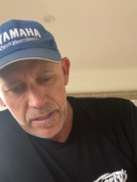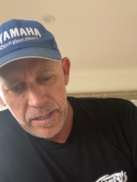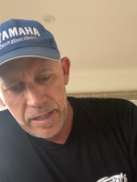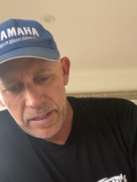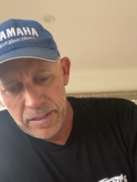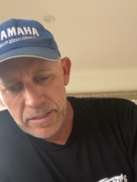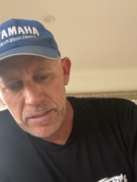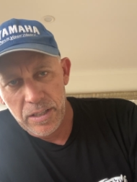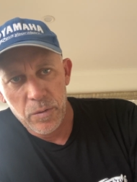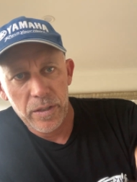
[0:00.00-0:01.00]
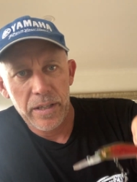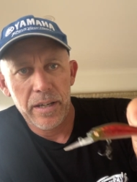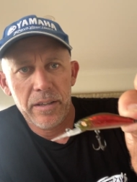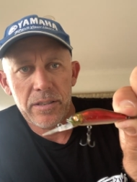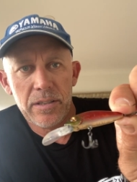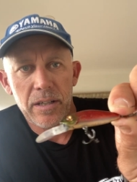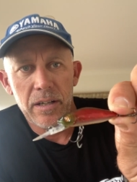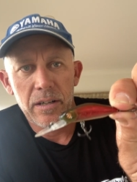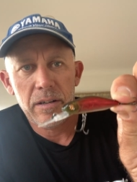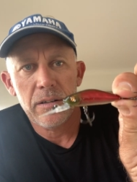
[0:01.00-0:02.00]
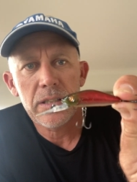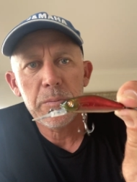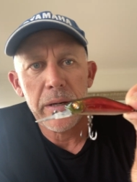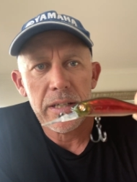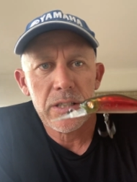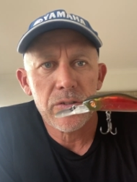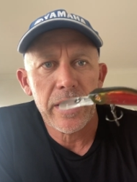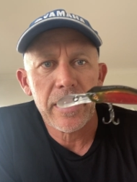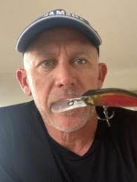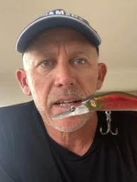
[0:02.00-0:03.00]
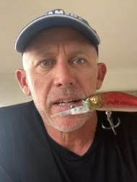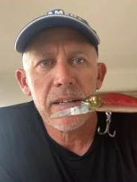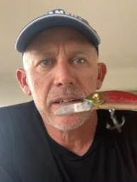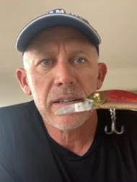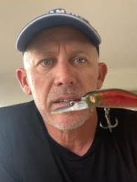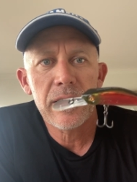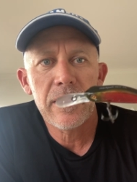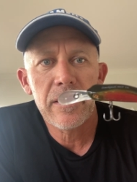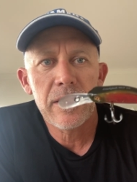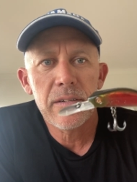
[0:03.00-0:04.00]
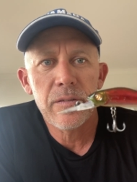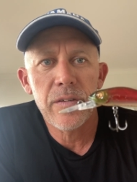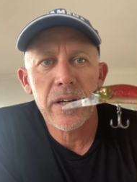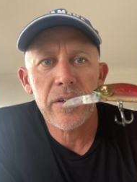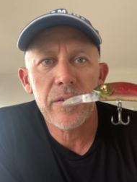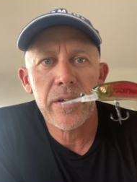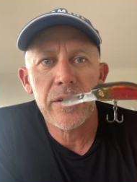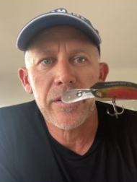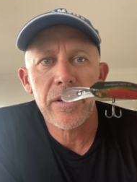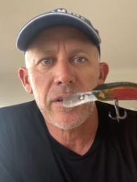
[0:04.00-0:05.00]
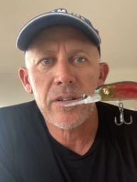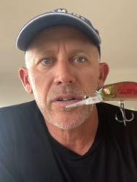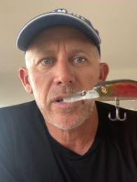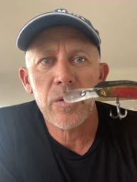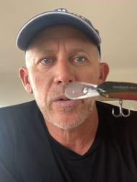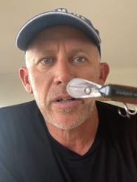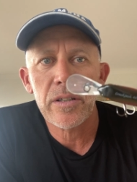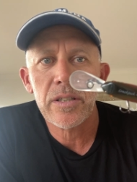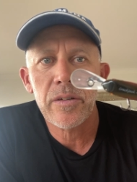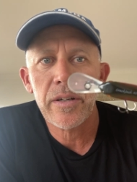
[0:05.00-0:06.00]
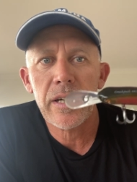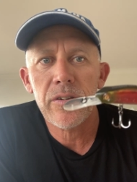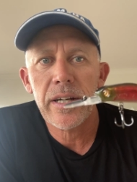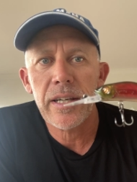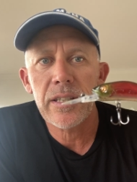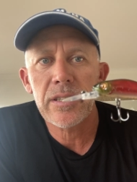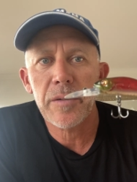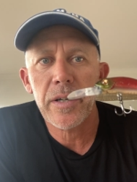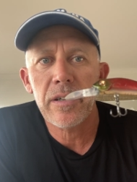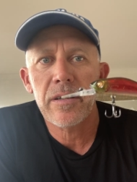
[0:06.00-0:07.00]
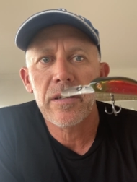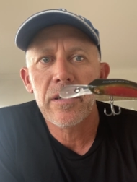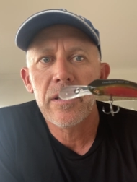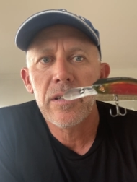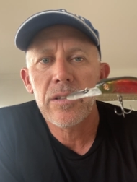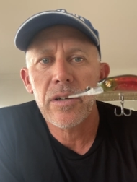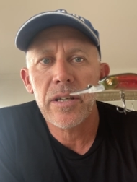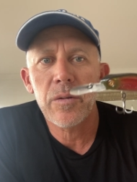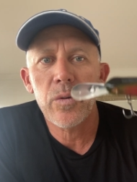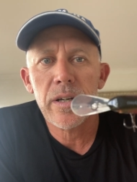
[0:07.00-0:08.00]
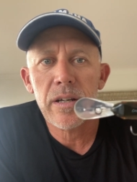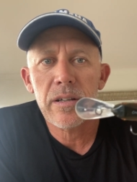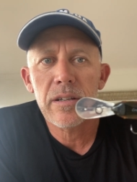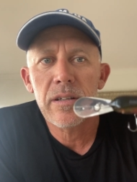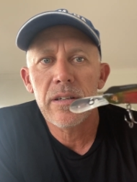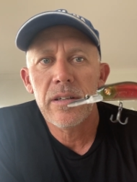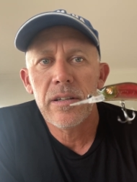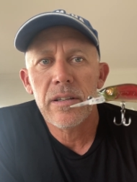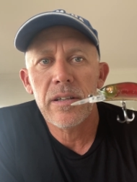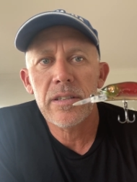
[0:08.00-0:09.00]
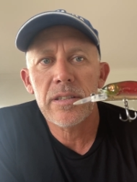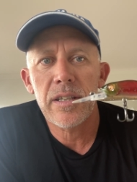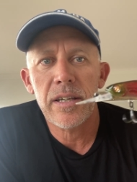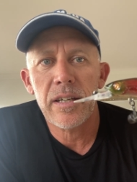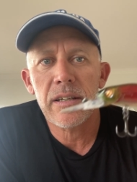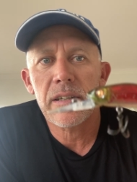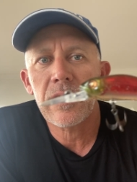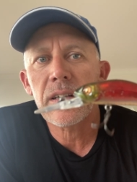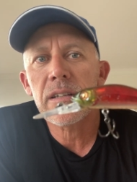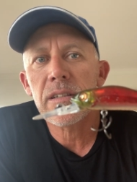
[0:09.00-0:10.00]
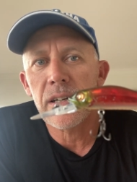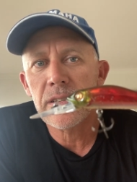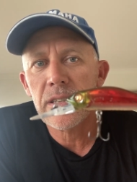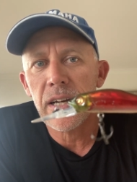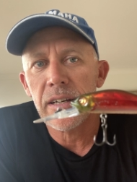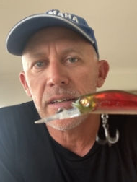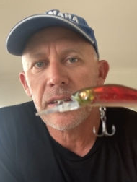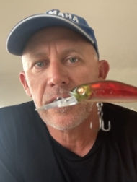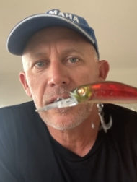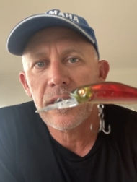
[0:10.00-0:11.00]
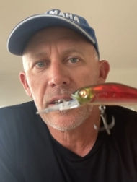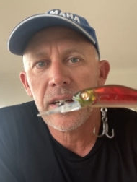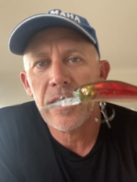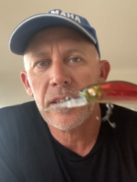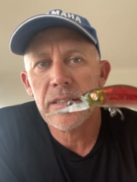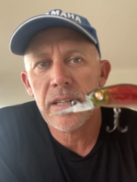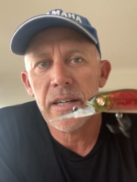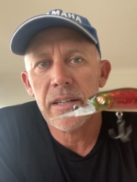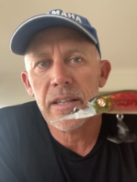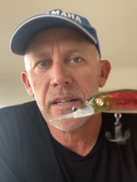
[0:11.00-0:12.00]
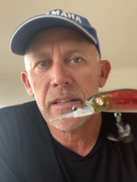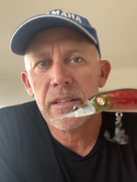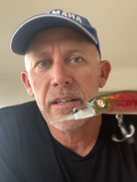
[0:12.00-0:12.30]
And there's another one there, this Spanish red color. Very, very good in dirty water. So we get a rainy summer, dirty water, this thing does slay. They slay.